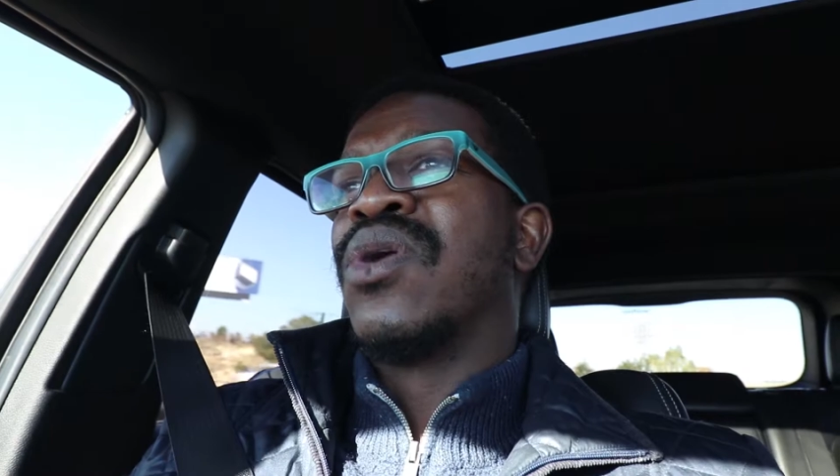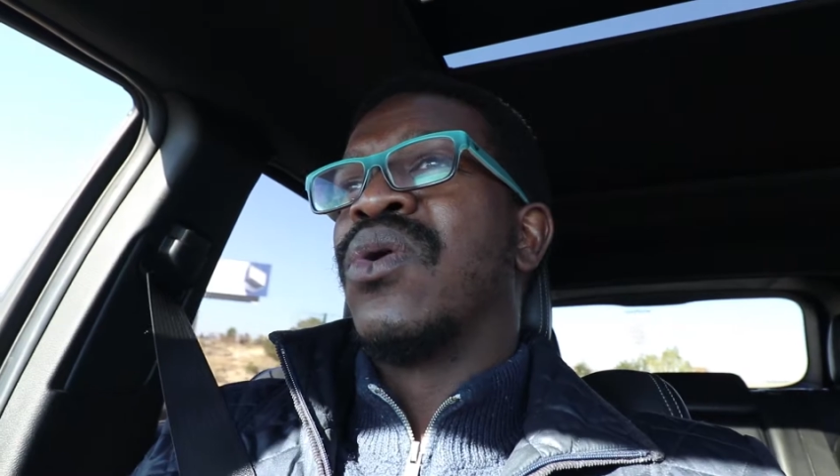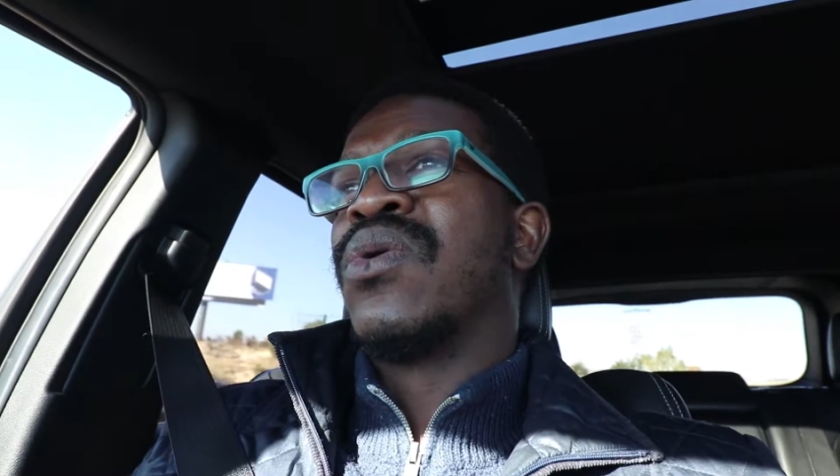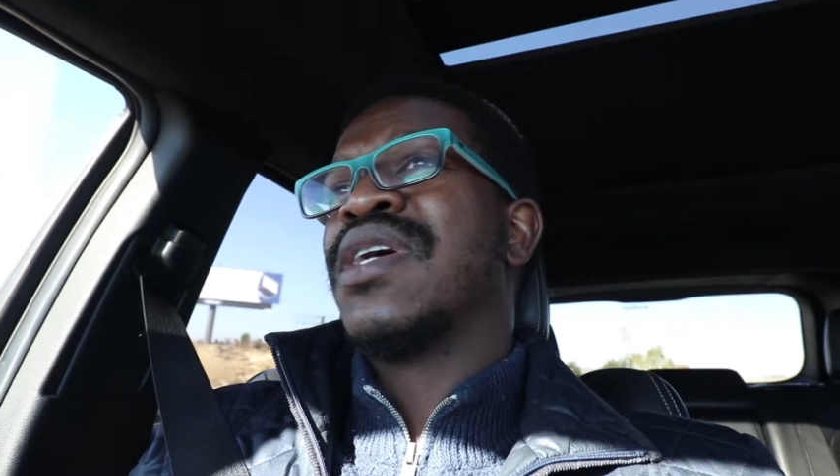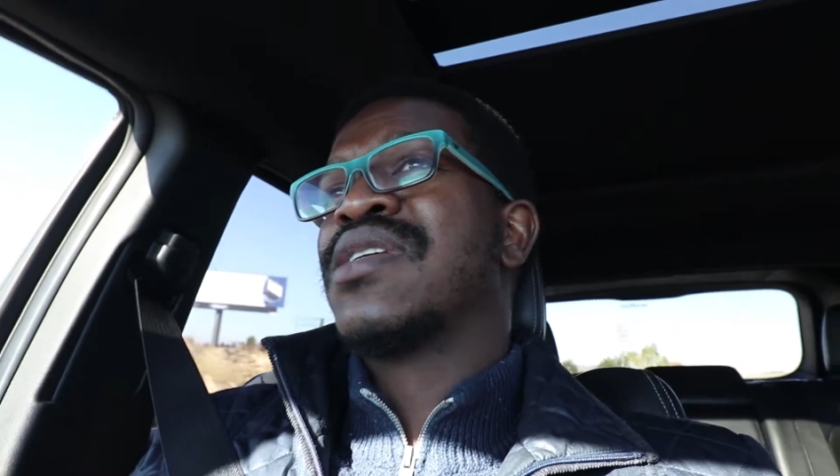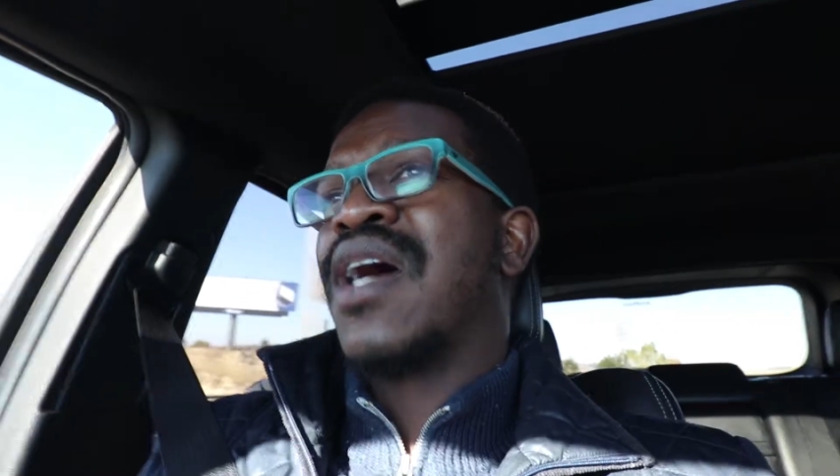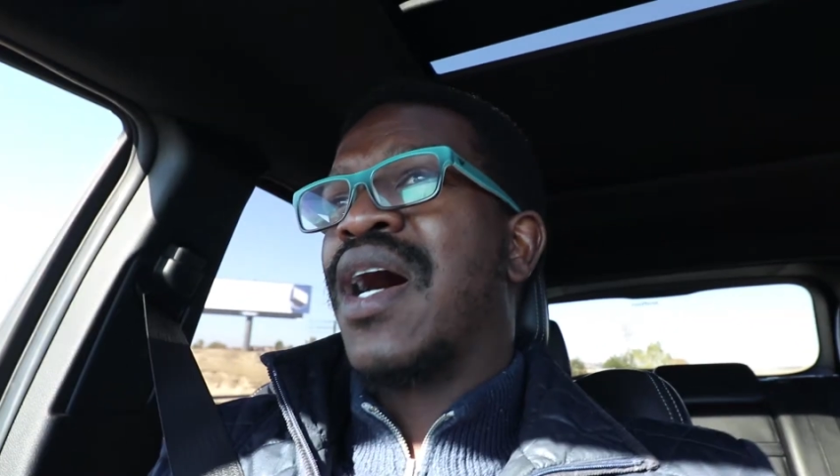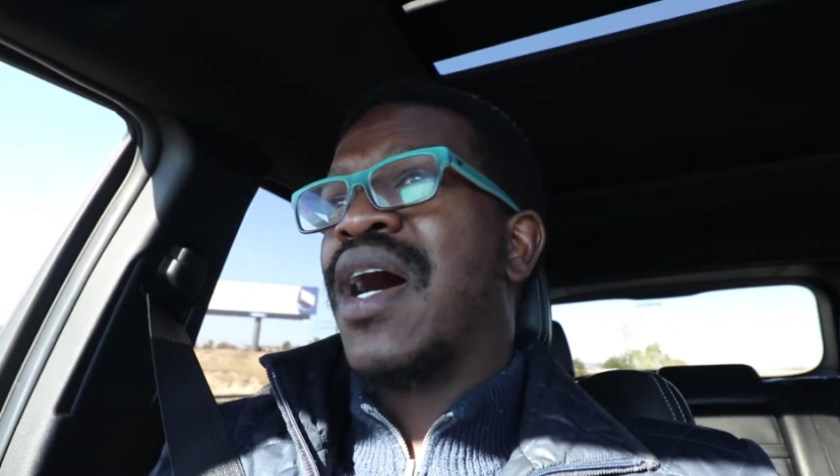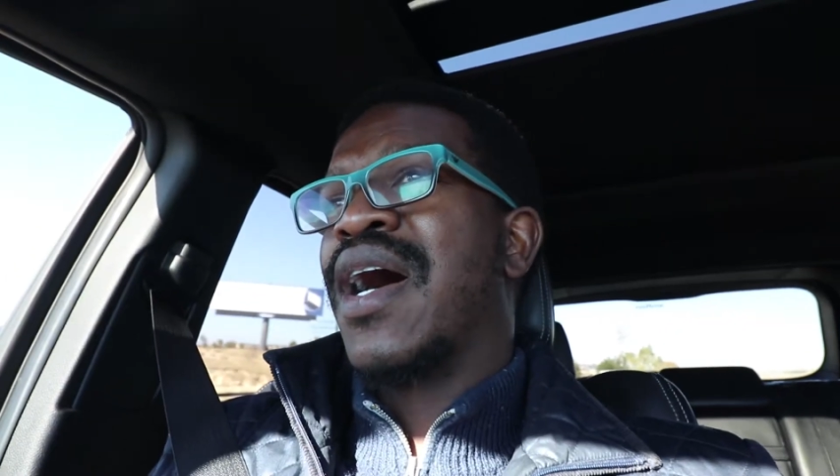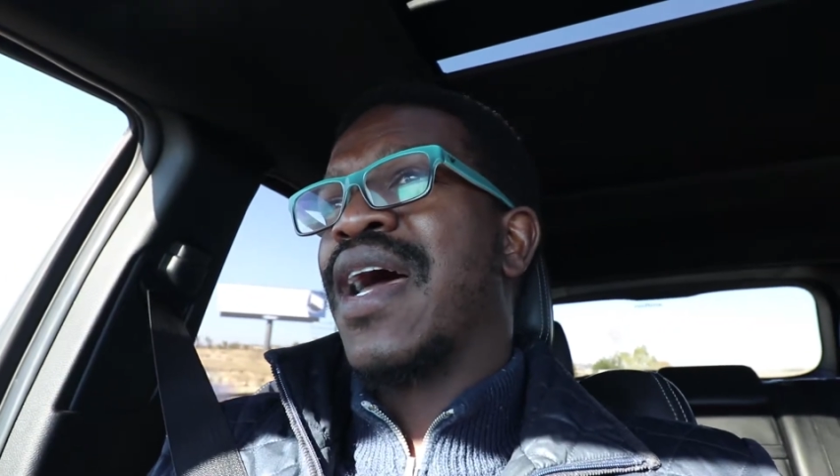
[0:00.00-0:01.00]
So this
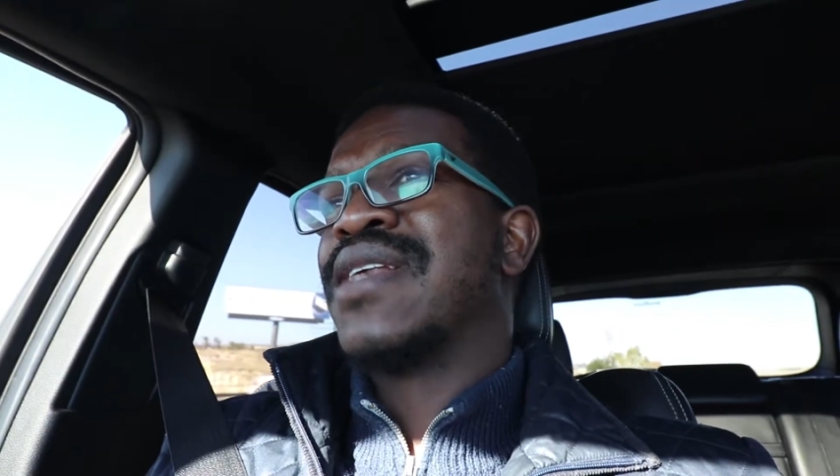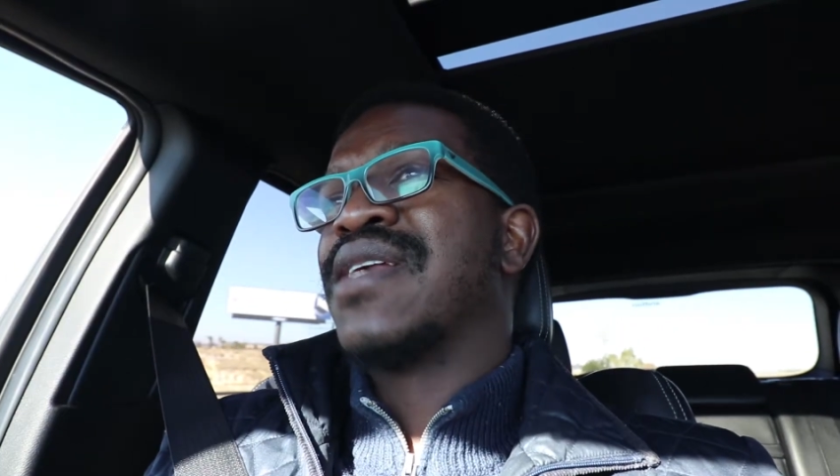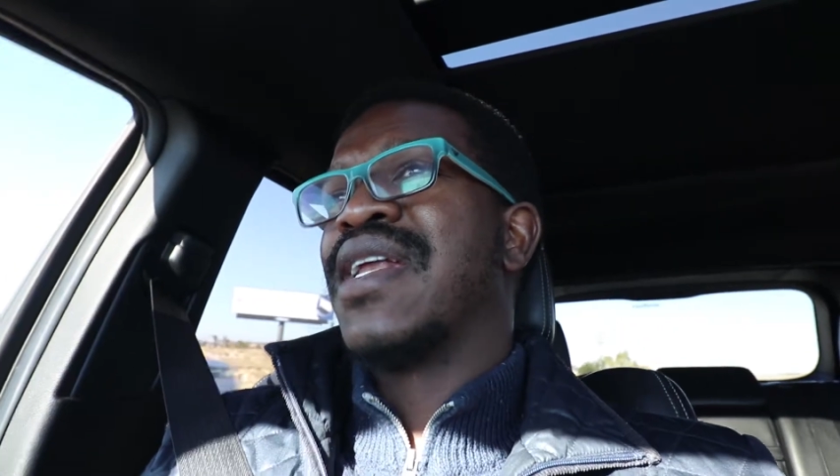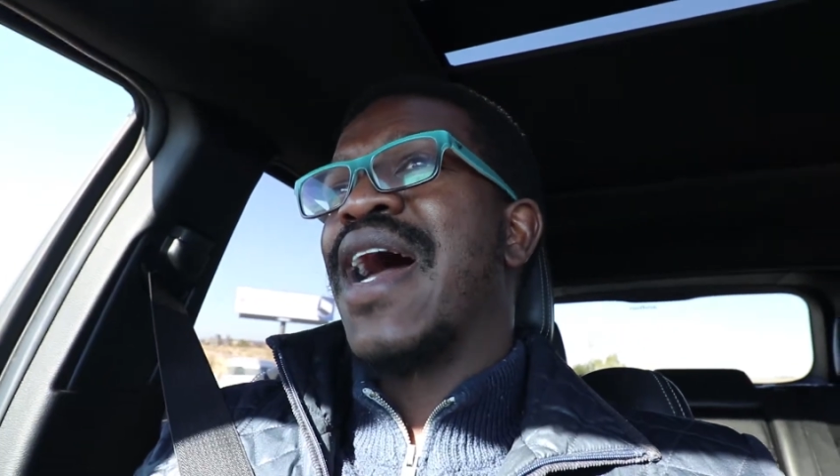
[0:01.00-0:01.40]
car has a